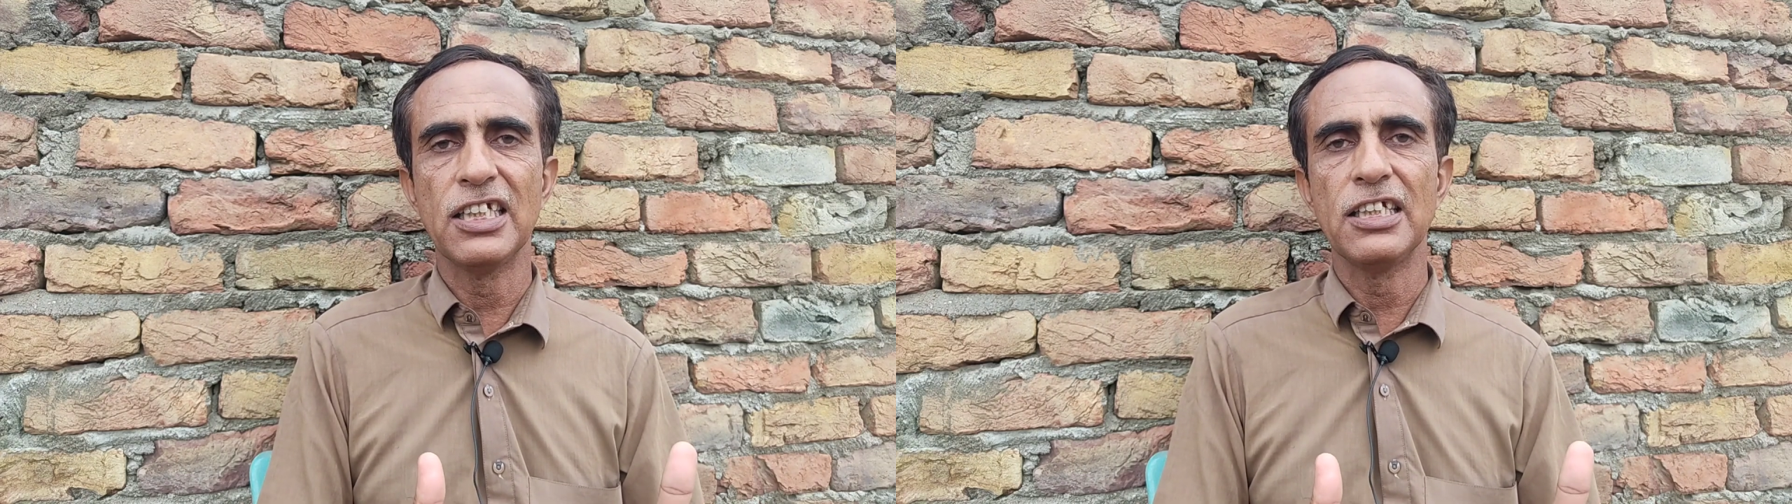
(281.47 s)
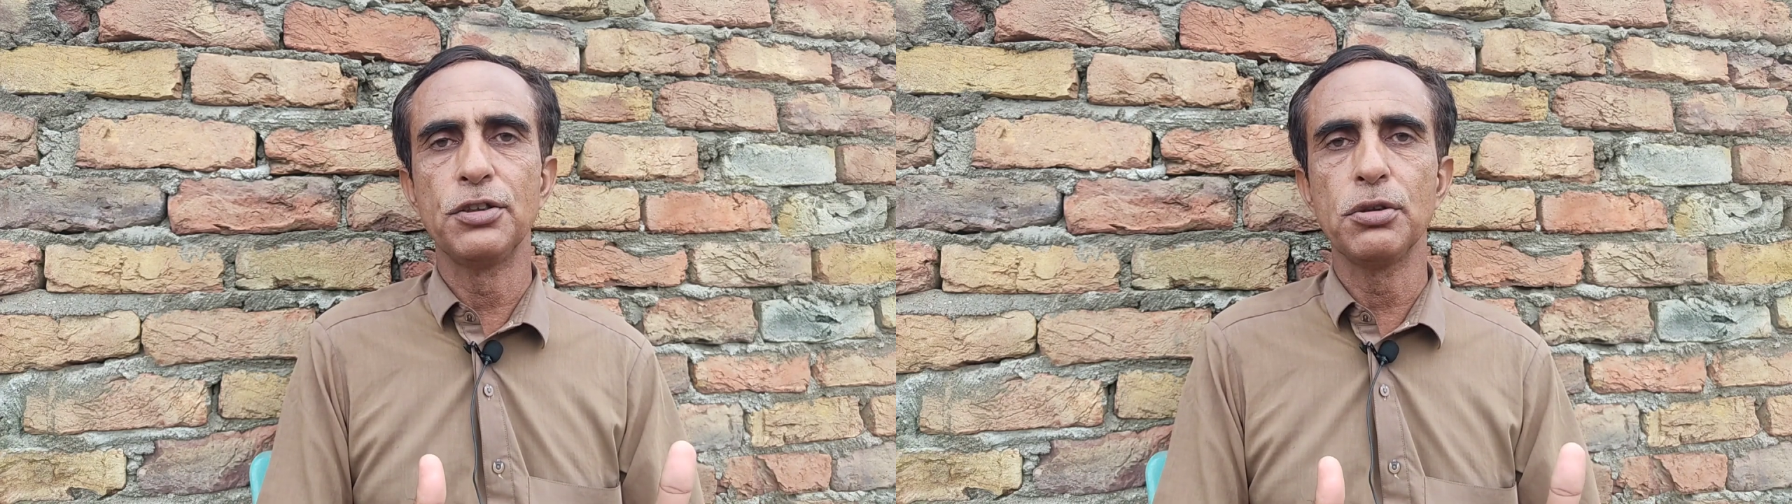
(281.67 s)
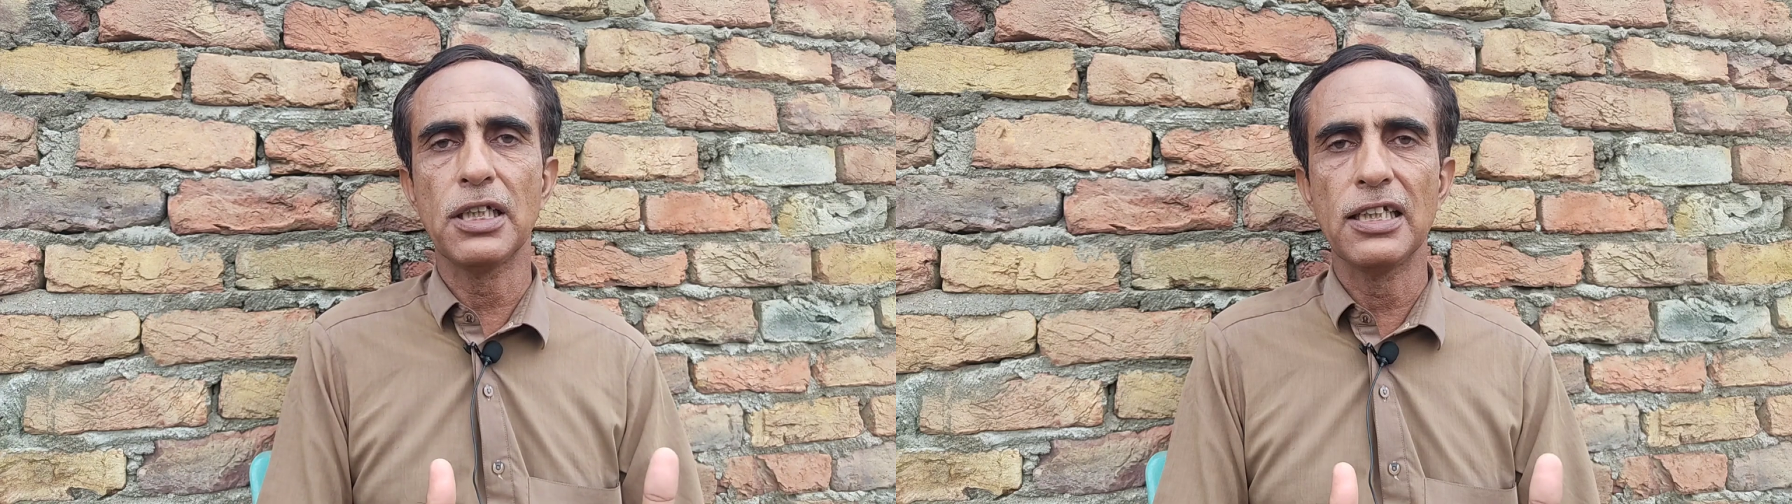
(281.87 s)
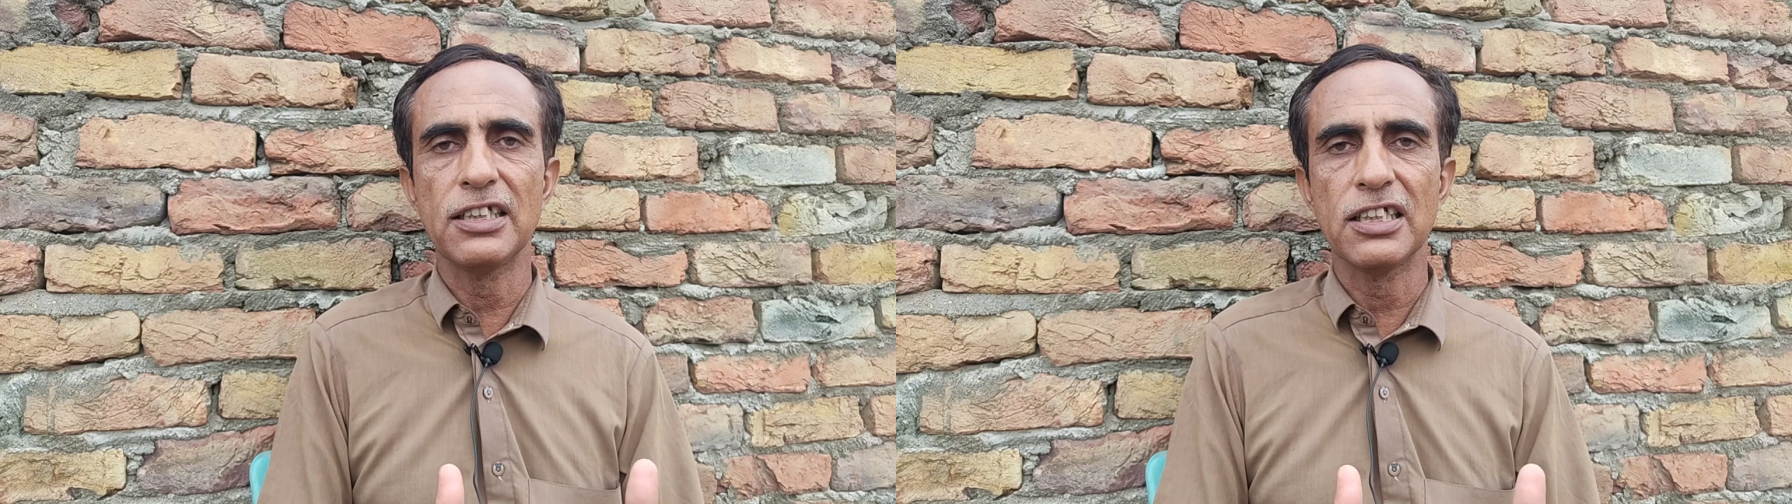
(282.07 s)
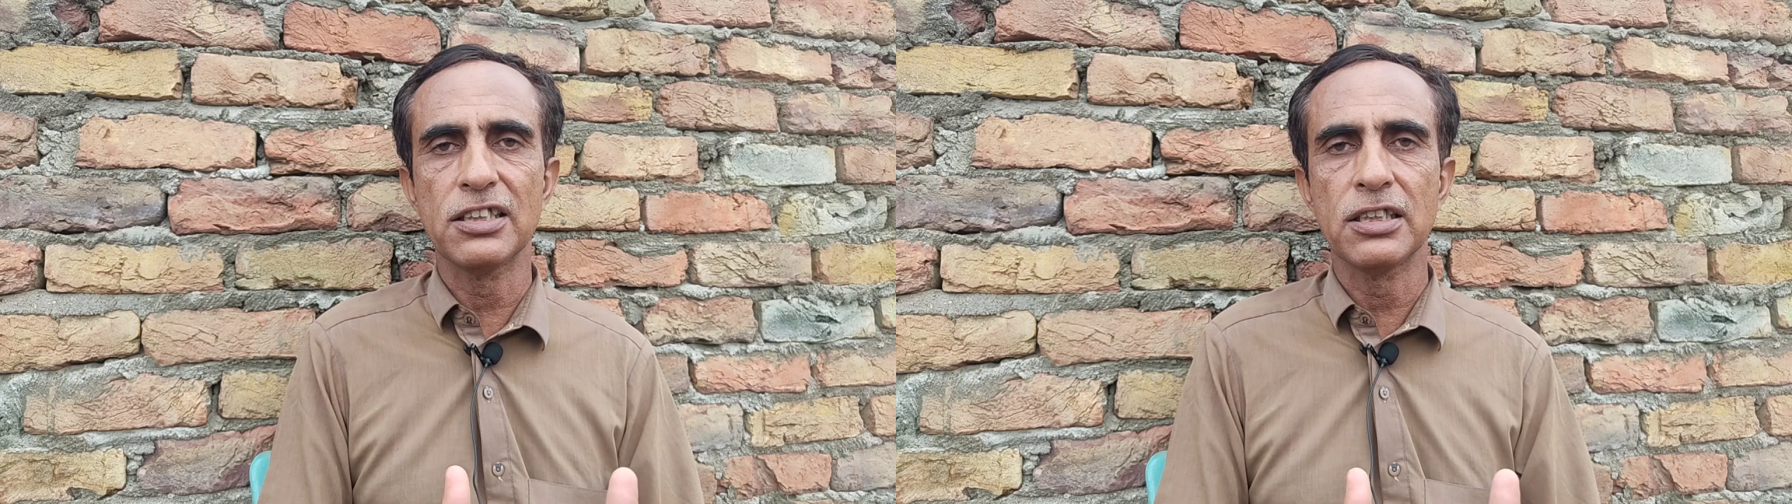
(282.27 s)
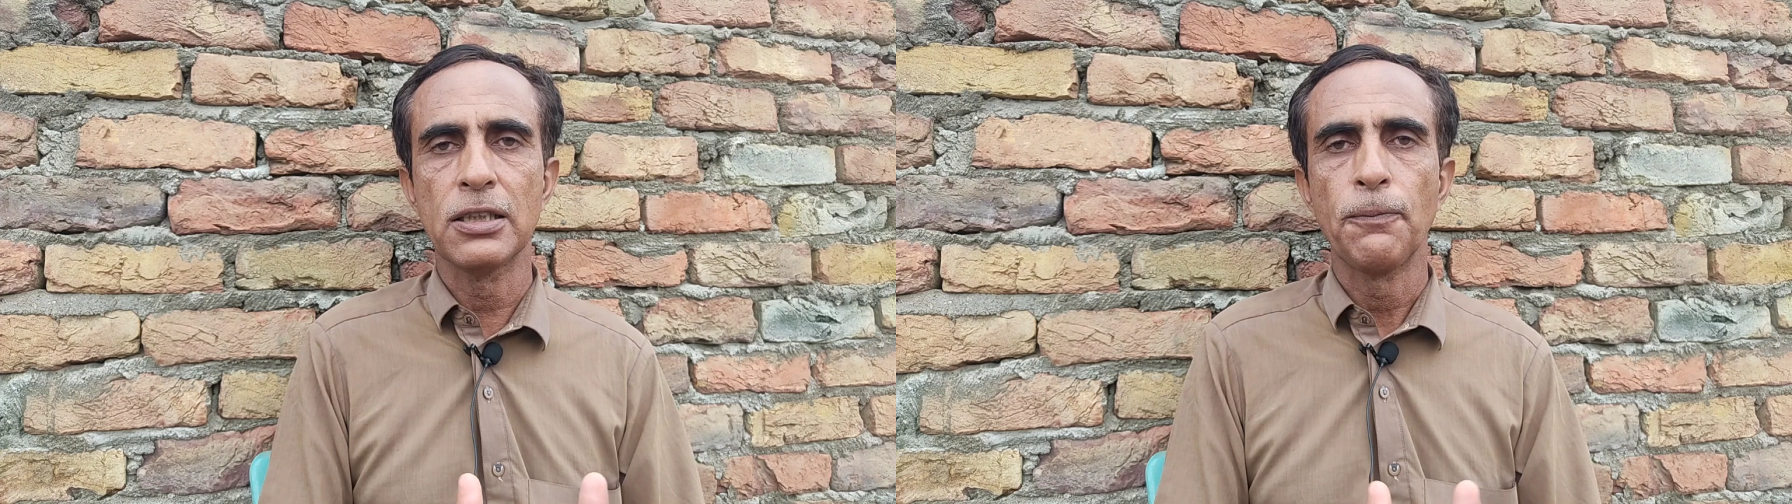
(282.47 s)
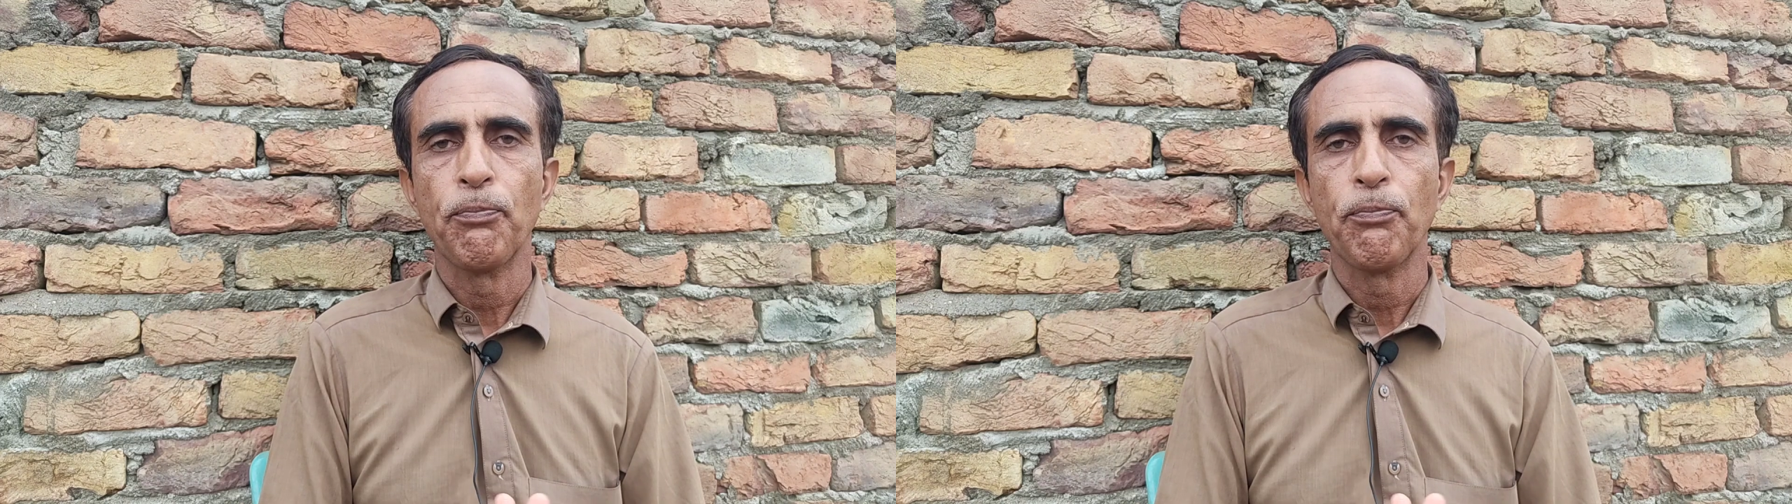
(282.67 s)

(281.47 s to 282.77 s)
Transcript: stage, you can just